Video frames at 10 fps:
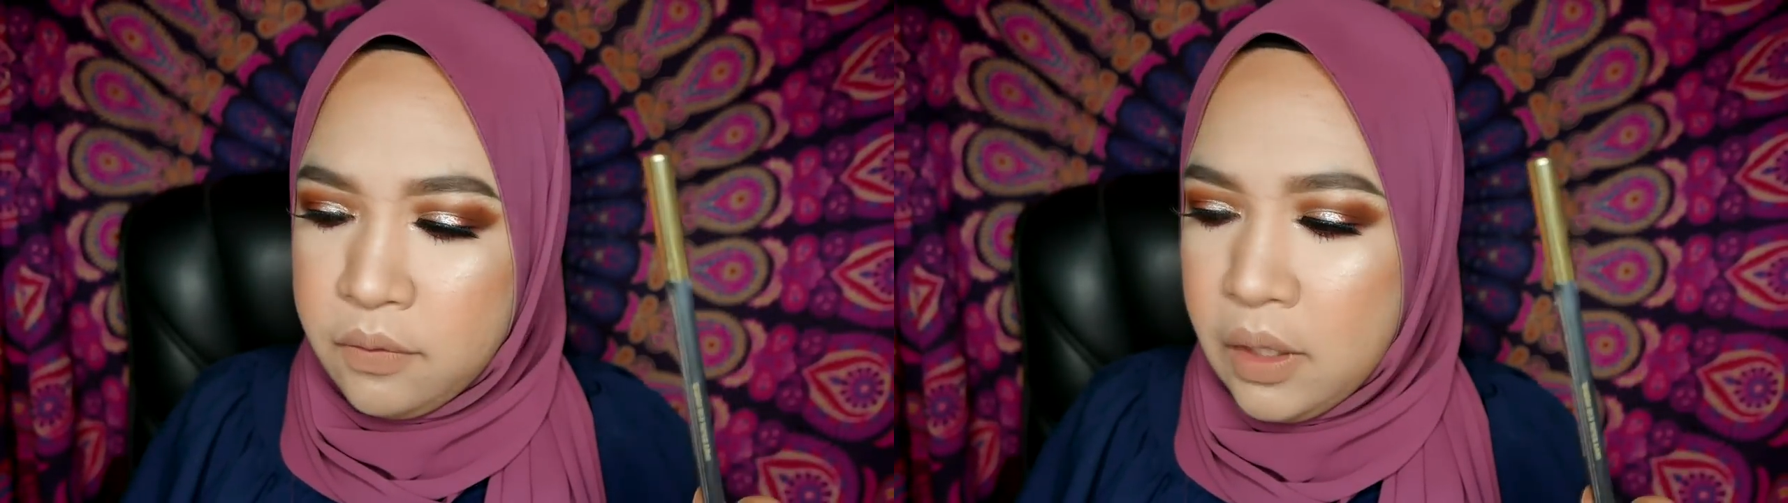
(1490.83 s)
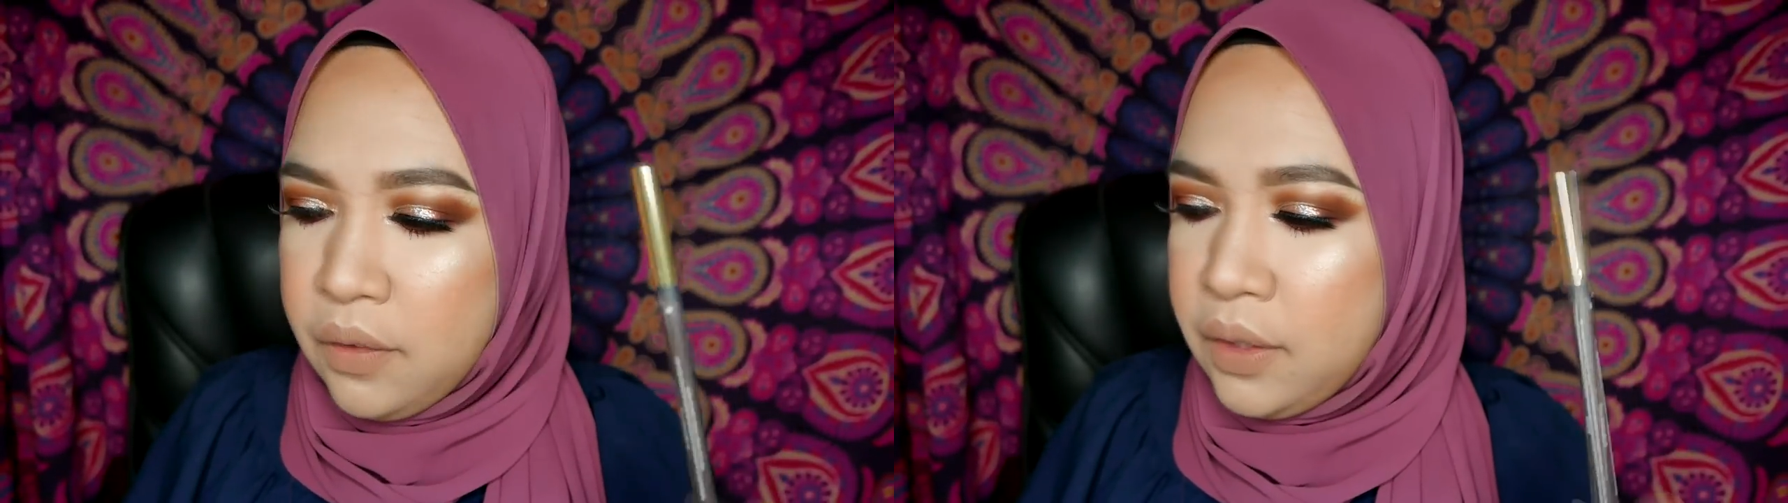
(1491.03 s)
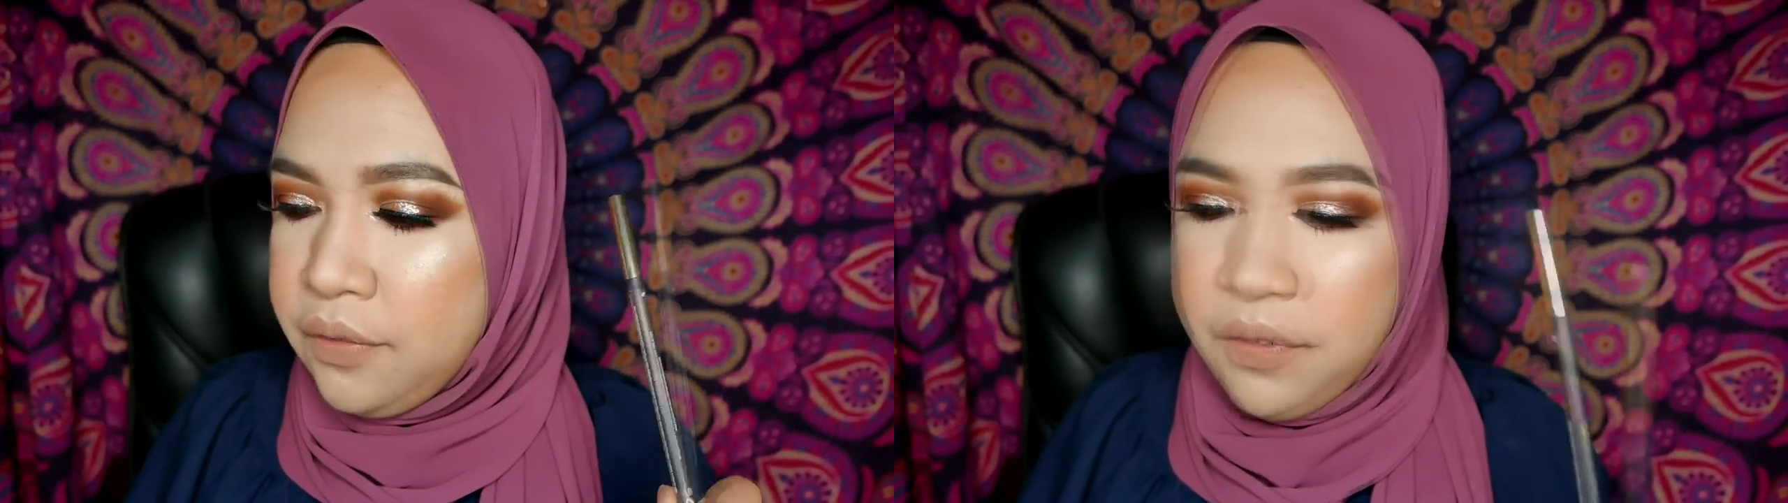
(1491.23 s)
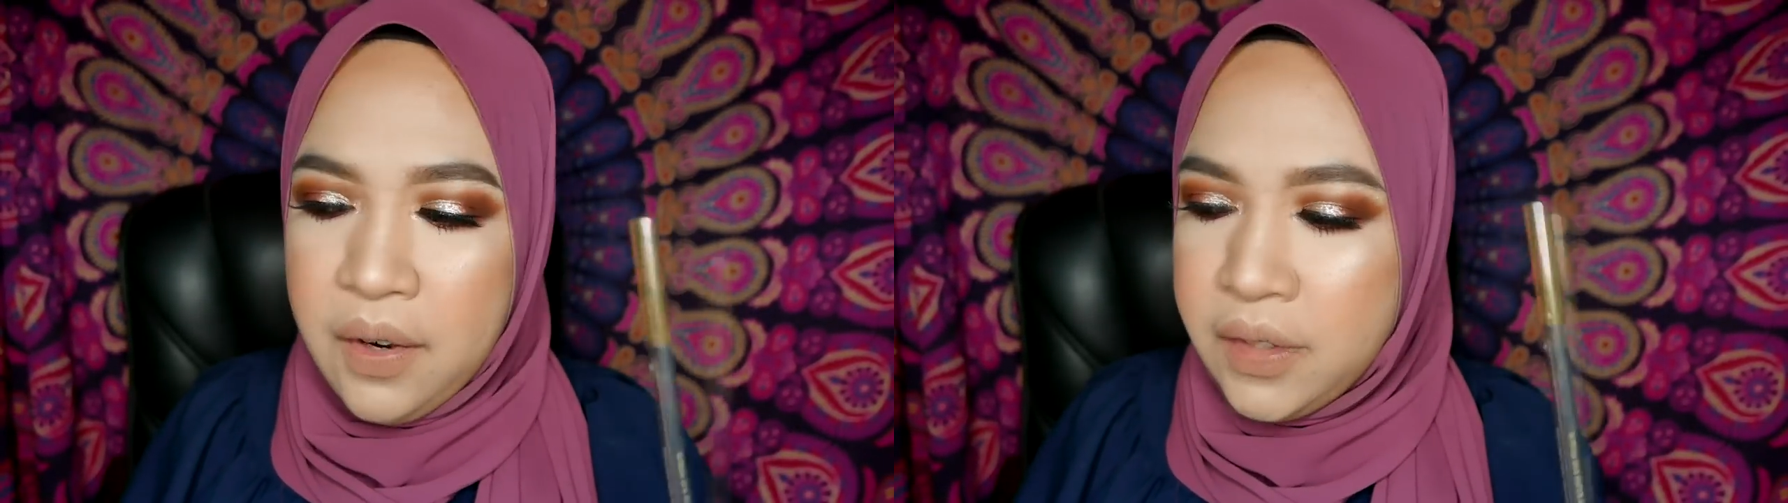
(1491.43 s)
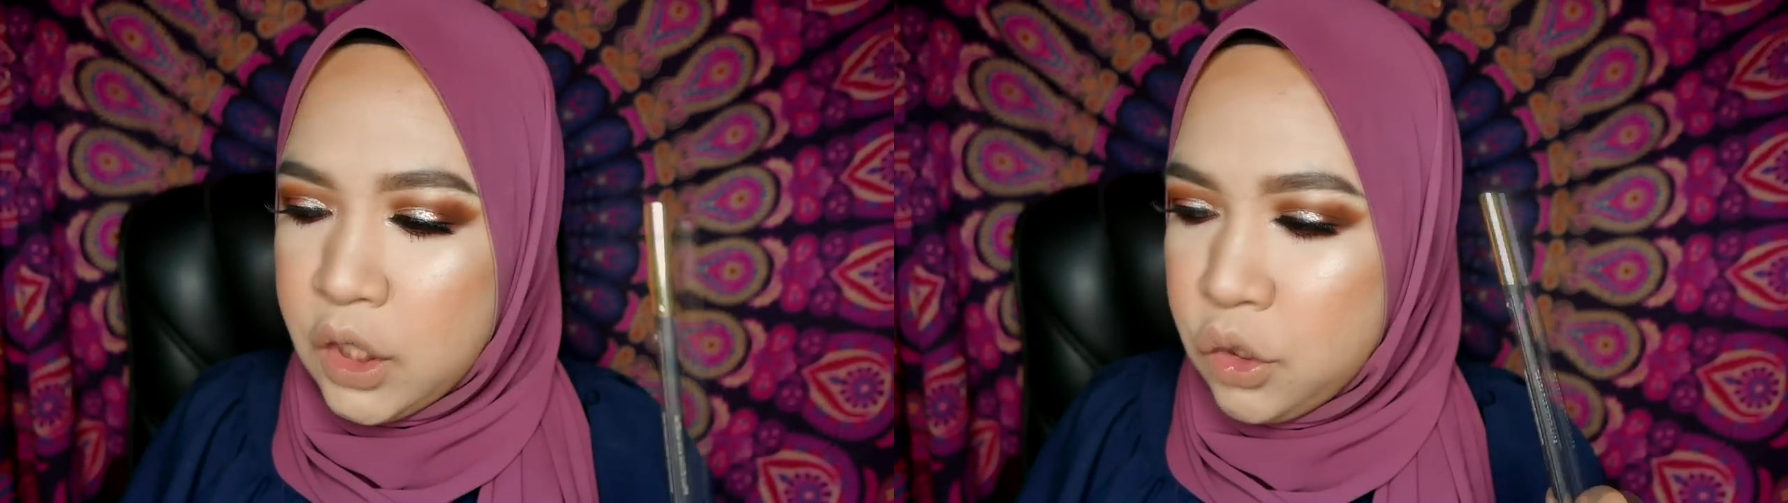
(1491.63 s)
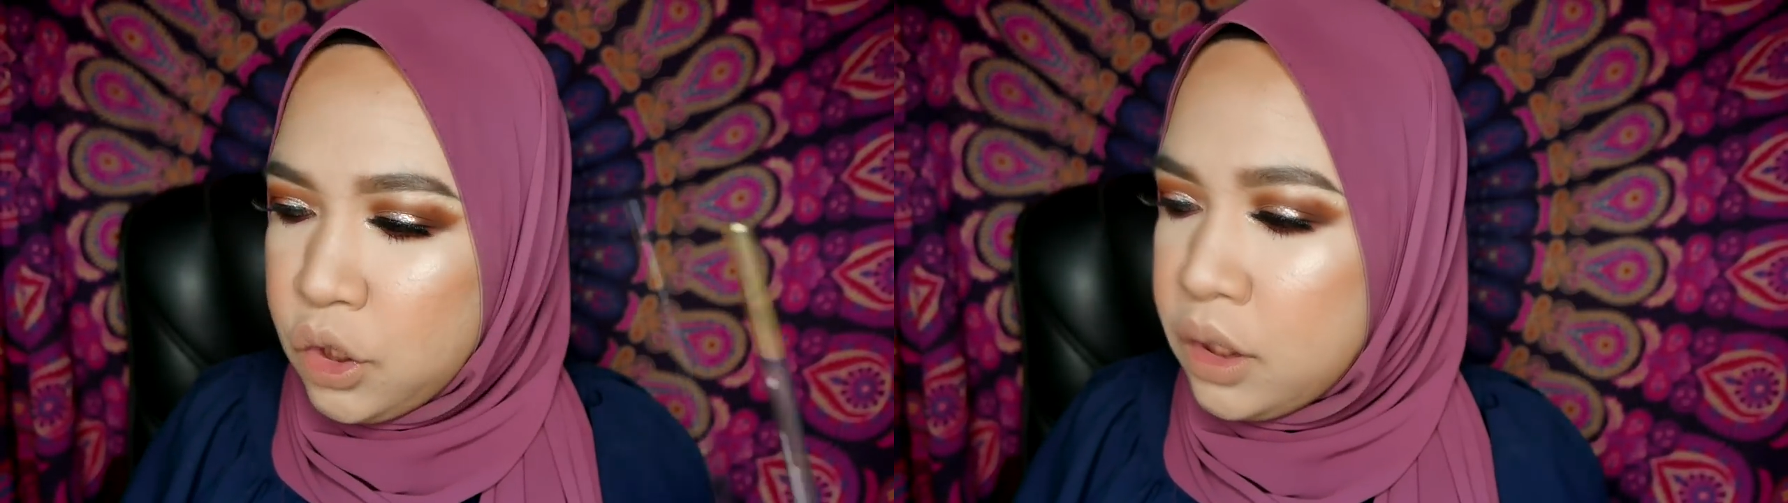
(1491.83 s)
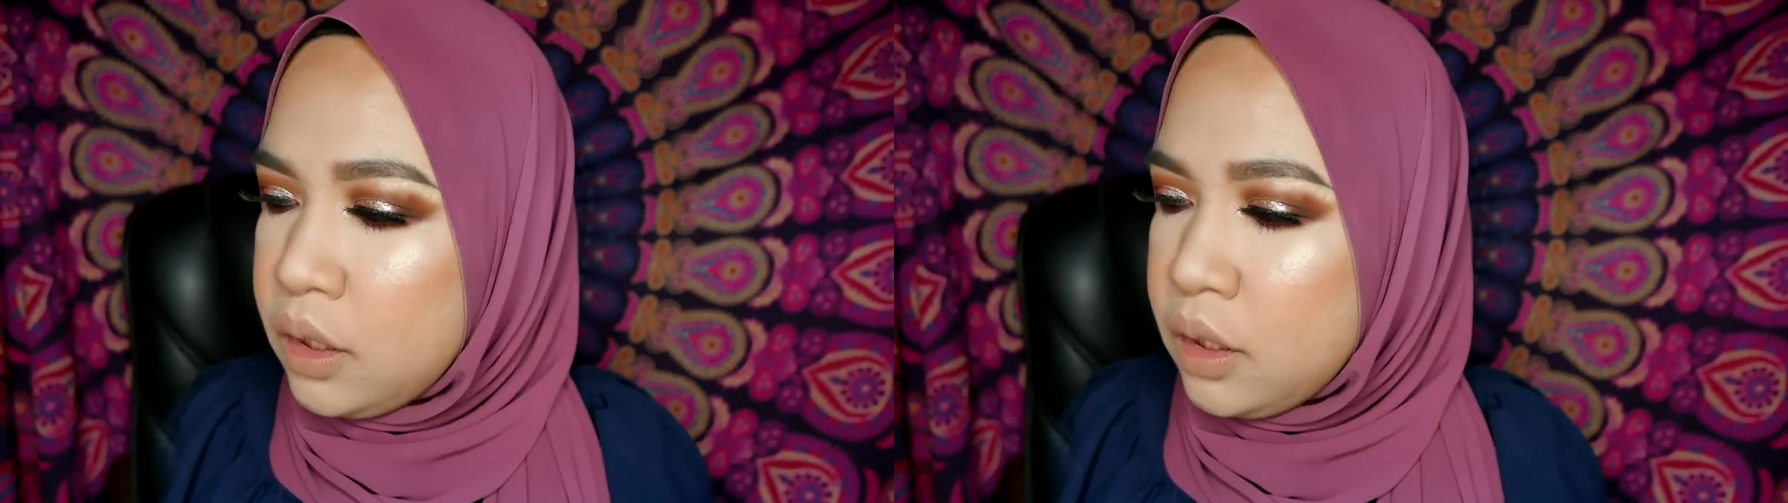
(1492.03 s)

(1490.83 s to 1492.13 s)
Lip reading: very good.